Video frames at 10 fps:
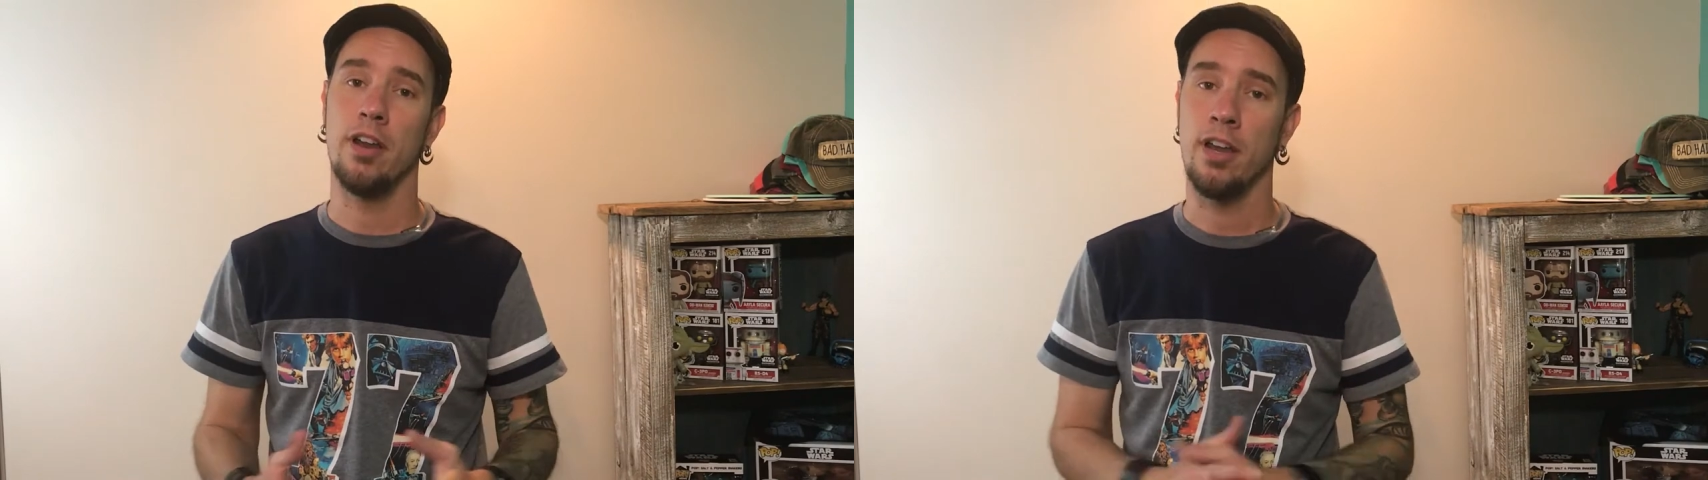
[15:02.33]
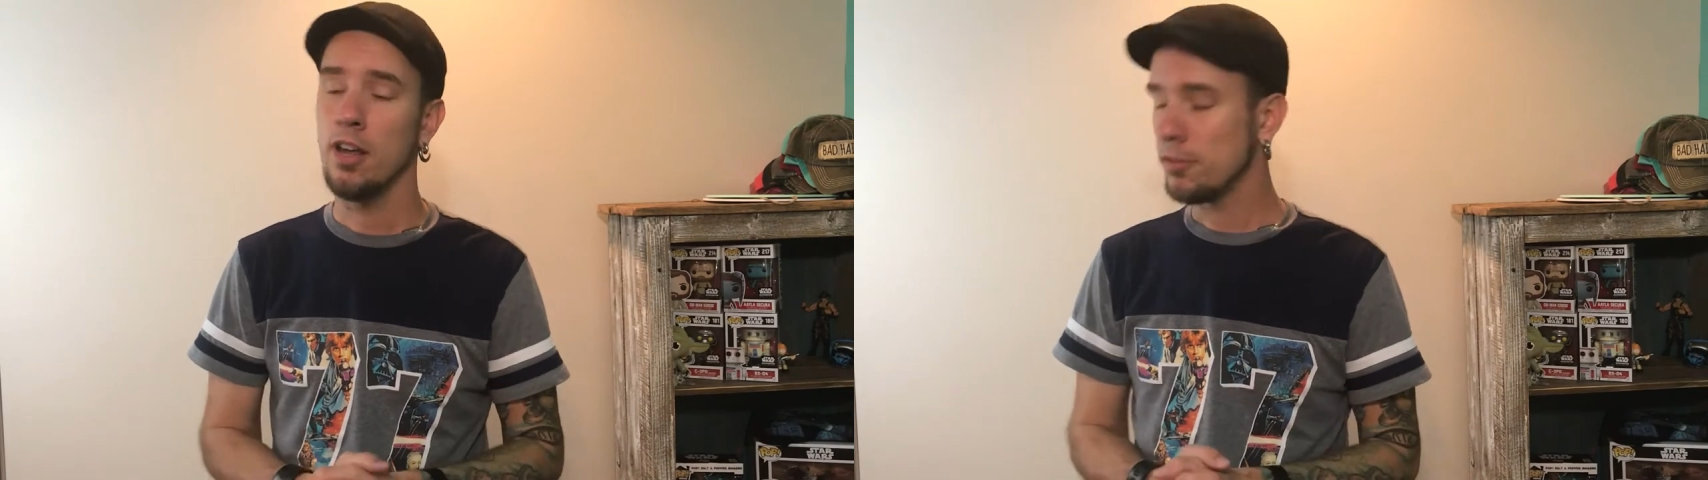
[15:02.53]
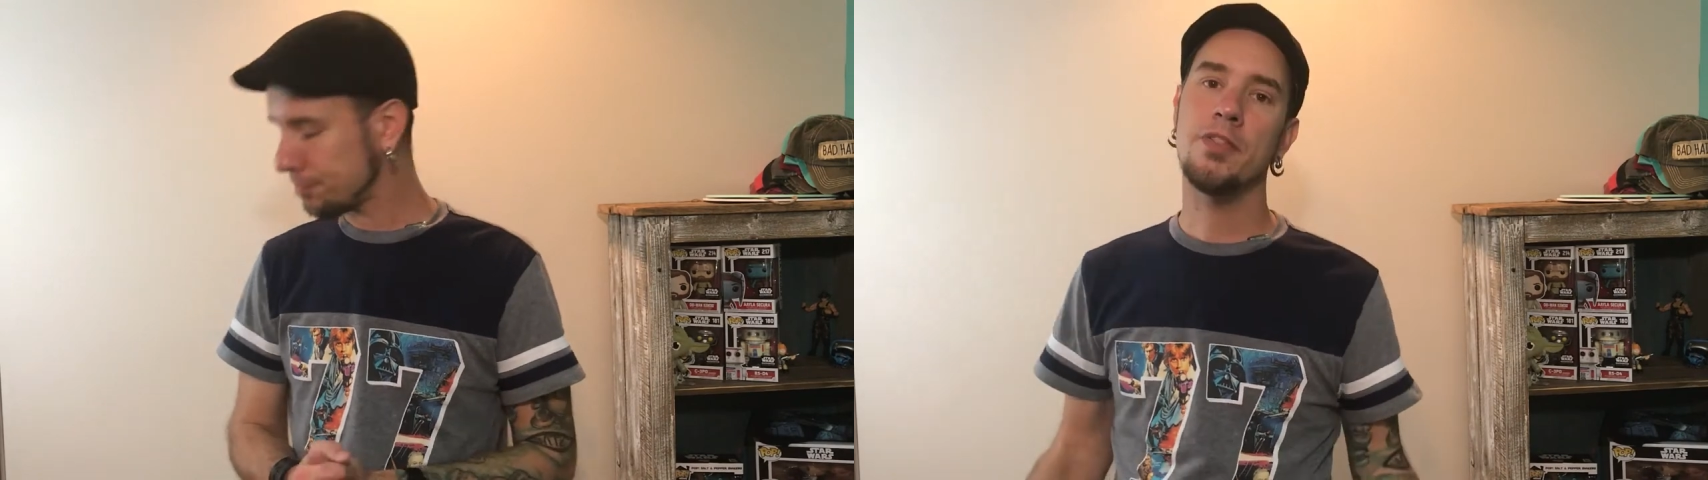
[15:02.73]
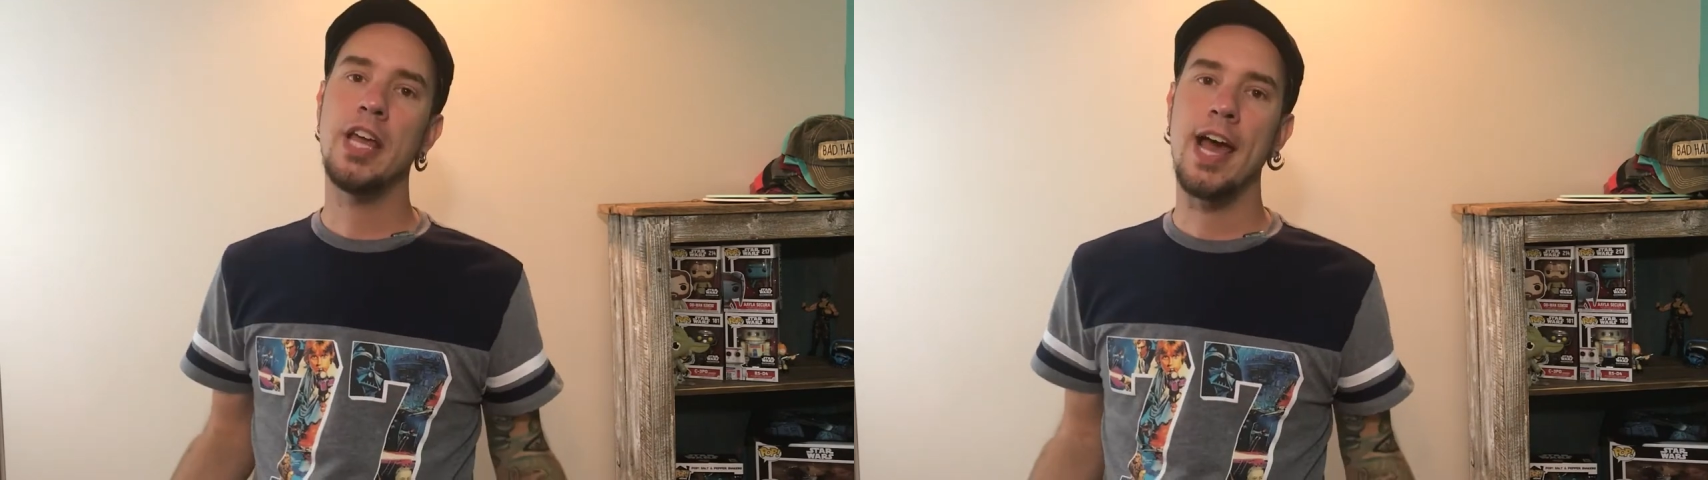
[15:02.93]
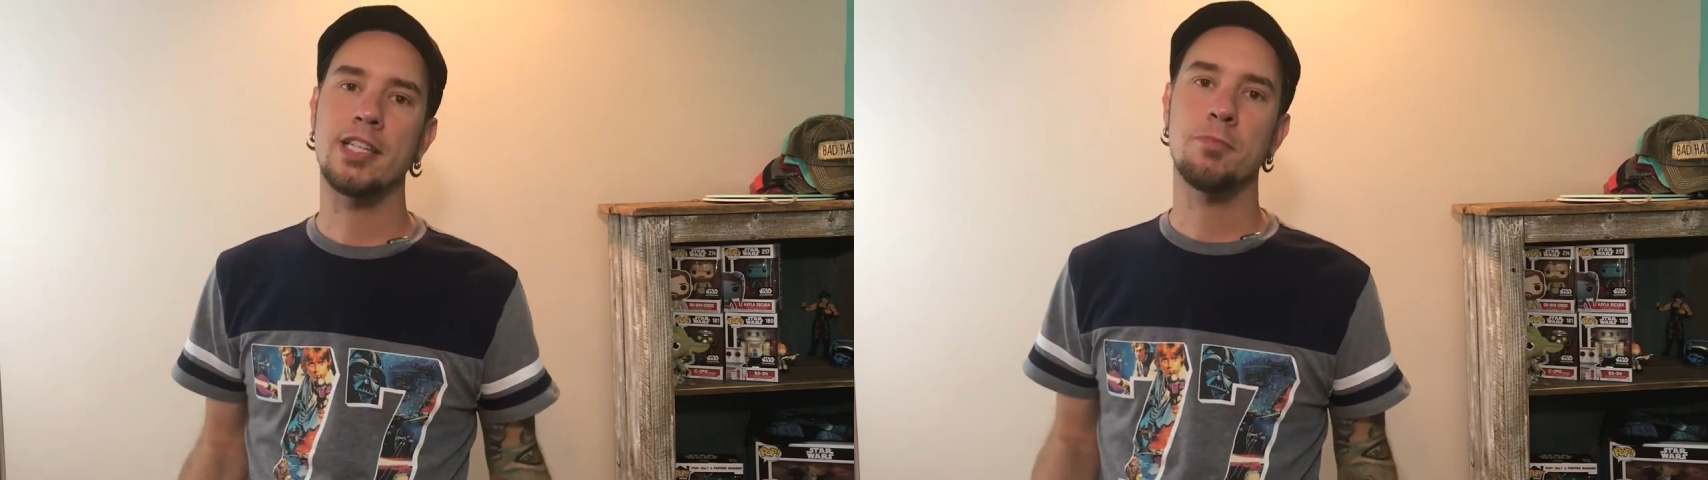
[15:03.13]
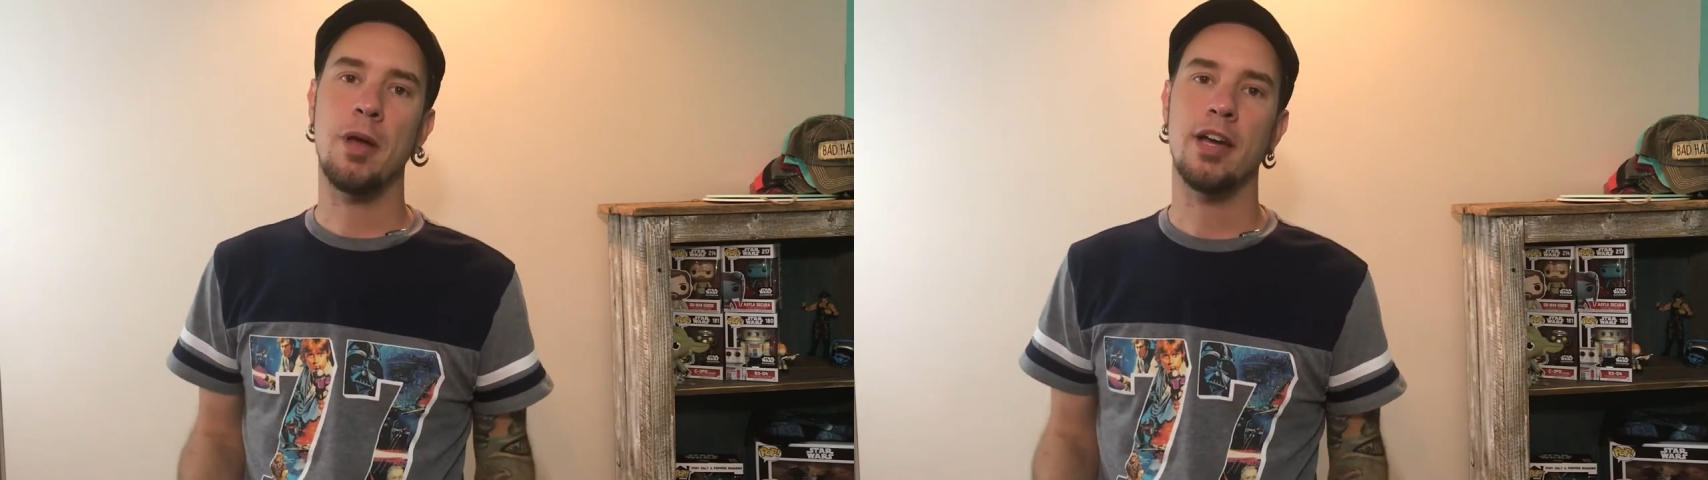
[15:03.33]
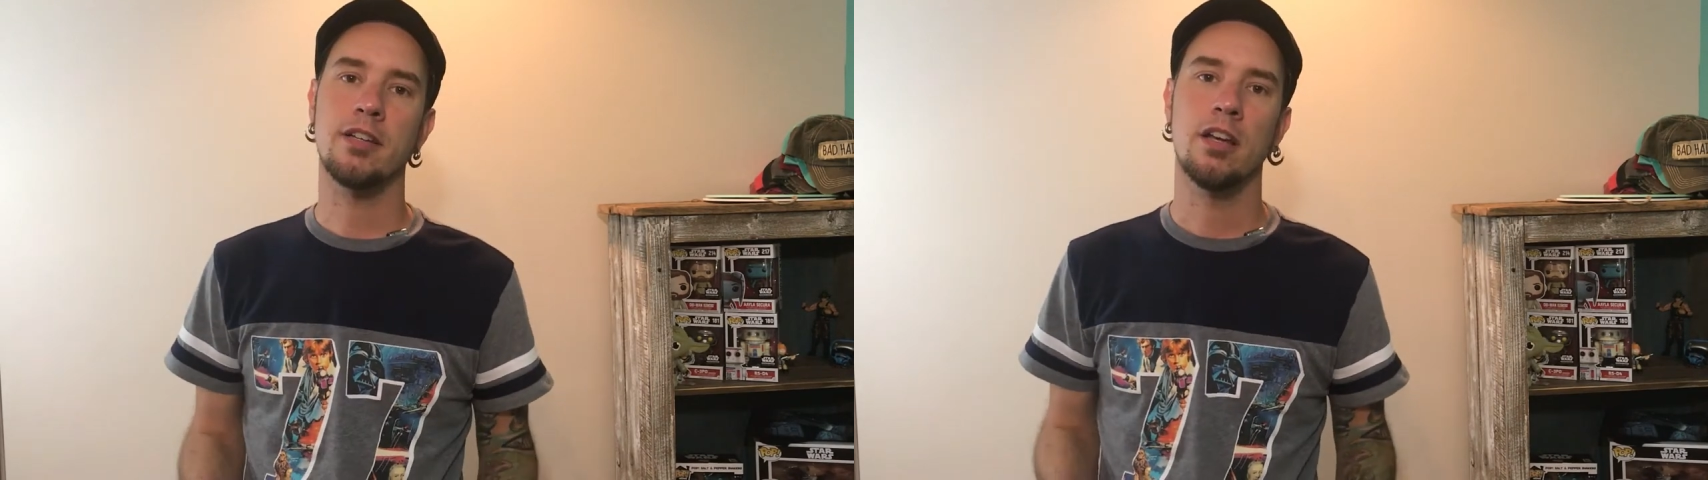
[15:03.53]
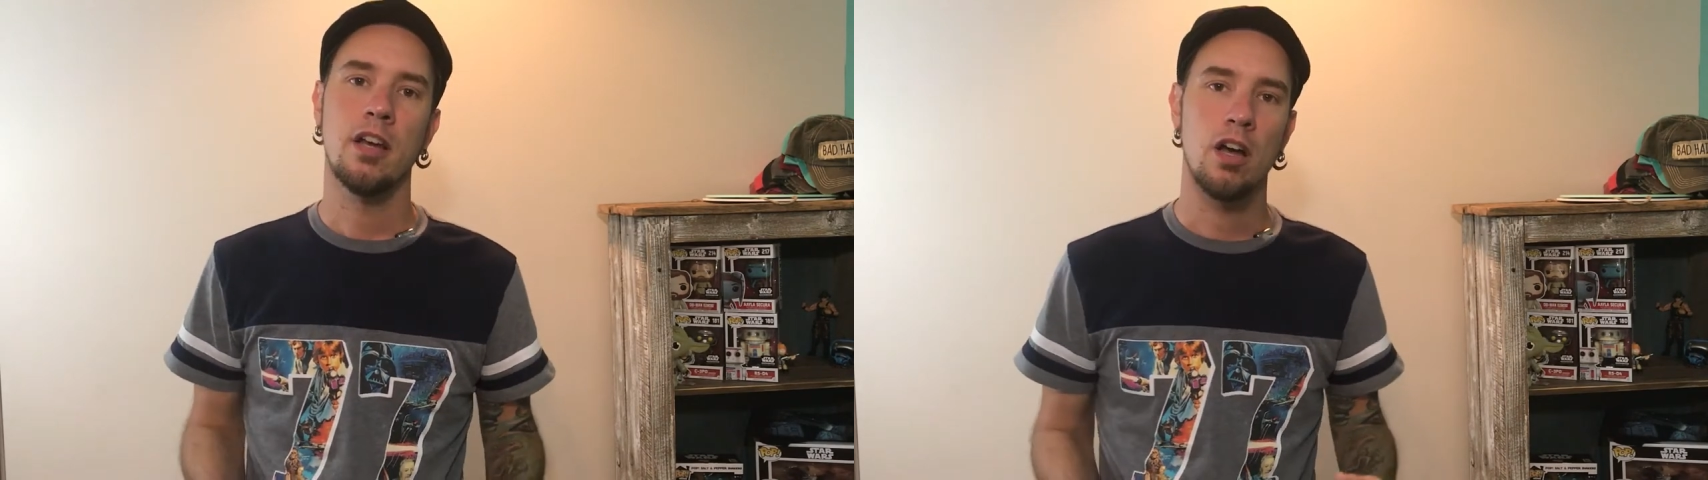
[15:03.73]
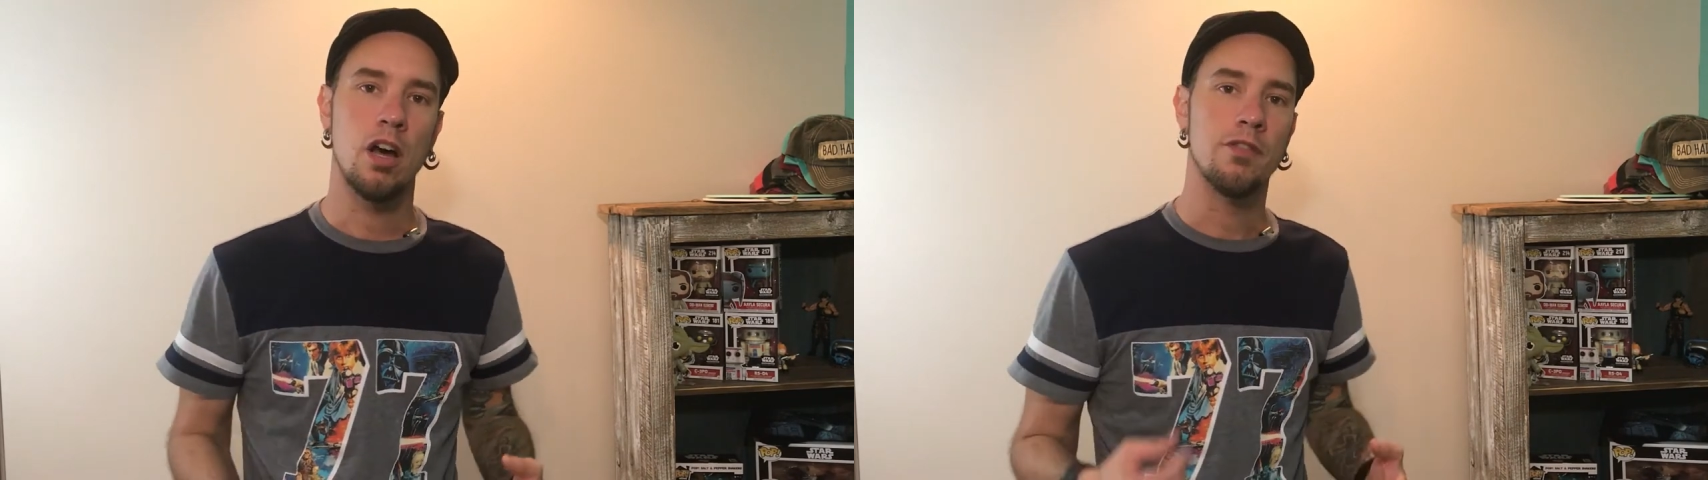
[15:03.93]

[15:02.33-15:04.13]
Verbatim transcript: of fun. I love the aspect